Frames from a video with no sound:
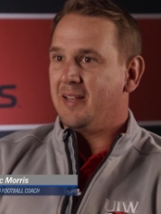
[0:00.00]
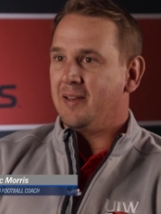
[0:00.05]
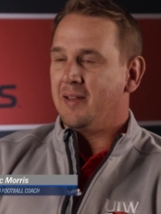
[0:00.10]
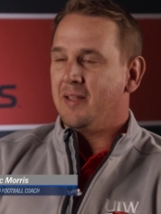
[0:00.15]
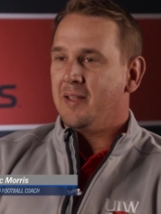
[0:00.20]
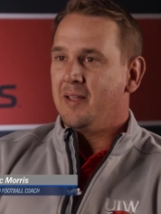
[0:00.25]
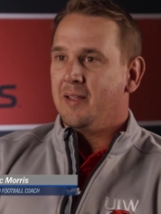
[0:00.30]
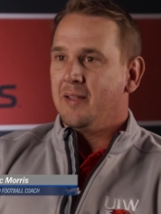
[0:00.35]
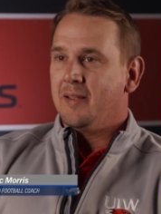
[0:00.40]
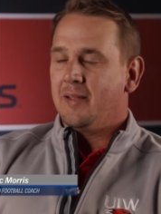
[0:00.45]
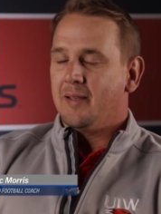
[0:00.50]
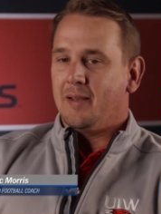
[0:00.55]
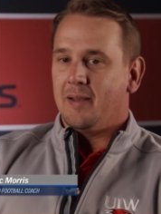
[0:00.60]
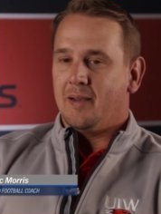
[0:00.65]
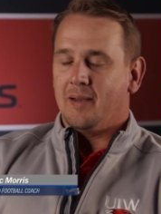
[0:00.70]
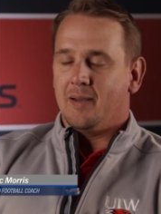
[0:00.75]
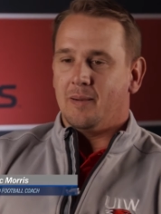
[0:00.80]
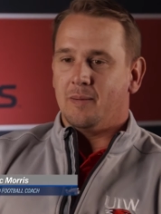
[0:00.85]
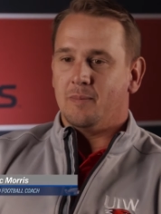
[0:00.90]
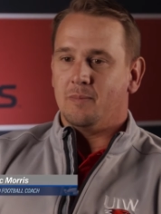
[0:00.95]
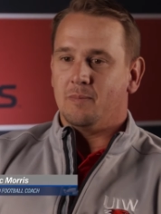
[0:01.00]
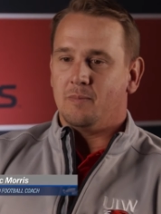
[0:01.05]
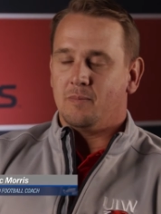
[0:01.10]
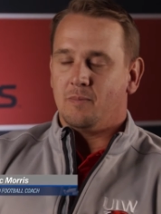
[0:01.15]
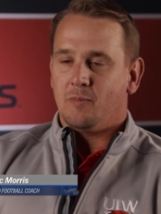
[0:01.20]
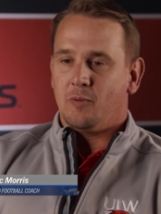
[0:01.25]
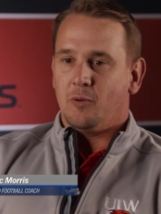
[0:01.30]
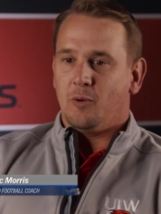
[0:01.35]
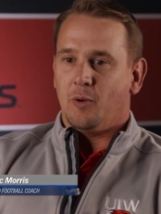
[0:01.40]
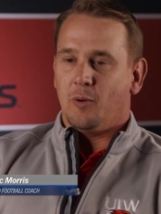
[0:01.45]
And,
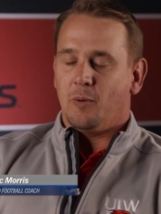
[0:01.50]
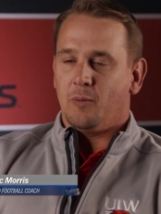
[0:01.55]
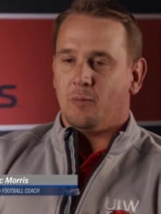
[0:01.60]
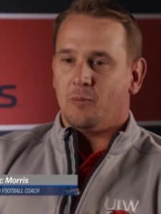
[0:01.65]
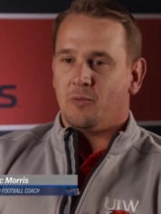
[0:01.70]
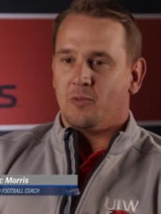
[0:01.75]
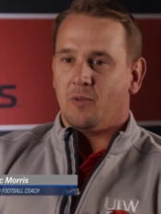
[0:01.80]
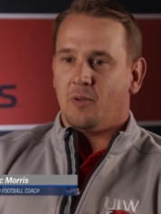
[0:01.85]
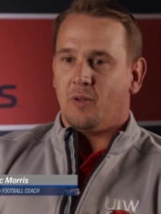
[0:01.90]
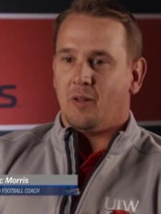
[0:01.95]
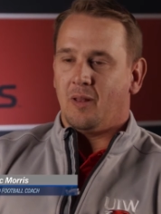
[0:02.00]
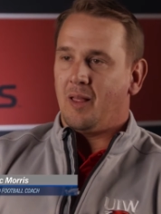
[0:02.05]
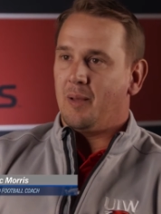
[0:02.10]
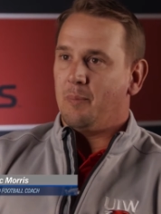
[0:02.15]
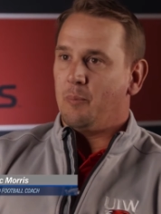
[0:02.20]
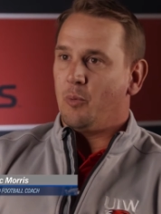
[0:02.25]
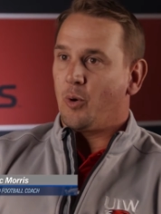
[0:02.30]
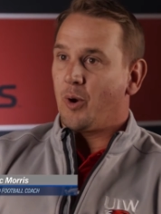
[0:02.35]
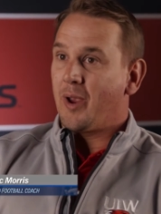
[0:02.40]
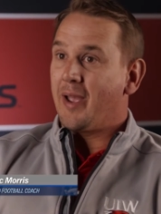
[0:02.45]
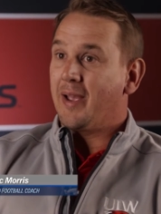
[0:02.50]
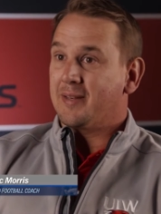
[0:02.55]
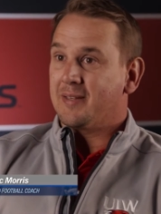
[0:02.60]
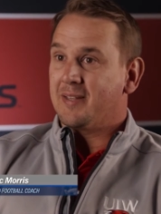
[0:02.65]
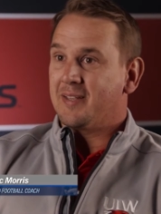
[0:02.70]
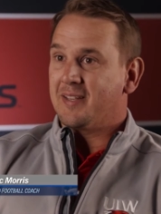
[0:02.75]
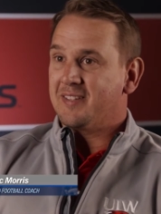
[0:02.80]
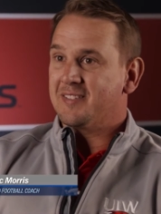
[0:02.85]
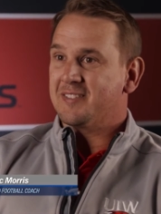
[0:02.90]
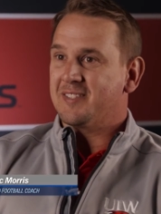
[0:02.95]
you know, it was a lot more
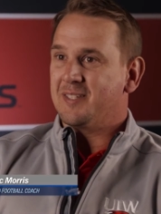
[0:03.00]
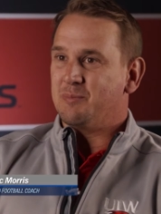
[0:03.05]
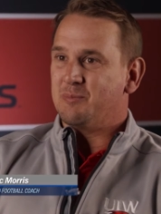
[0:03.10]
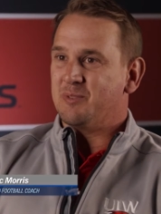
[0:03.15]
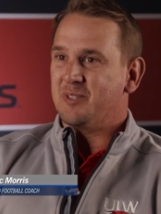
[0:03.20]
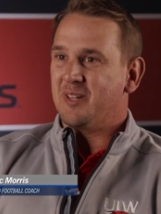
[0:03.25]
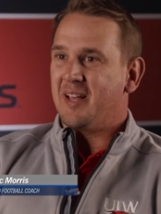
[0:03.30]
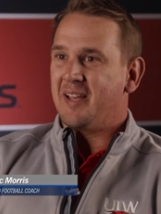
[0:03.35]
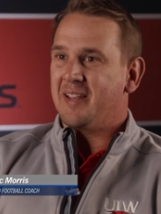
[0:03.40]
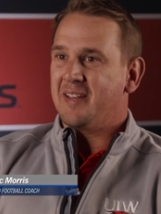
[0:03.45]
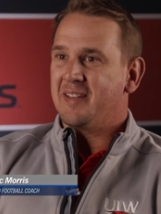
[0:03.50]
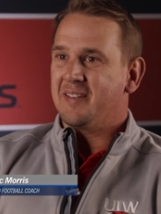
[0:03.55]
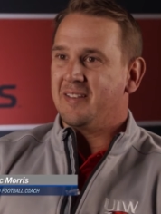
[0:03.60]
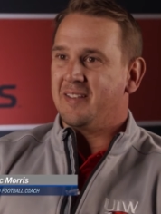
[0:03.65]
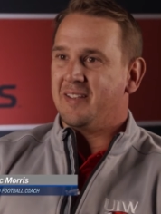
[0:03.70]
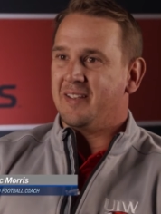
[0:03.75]
hectic, it seems like,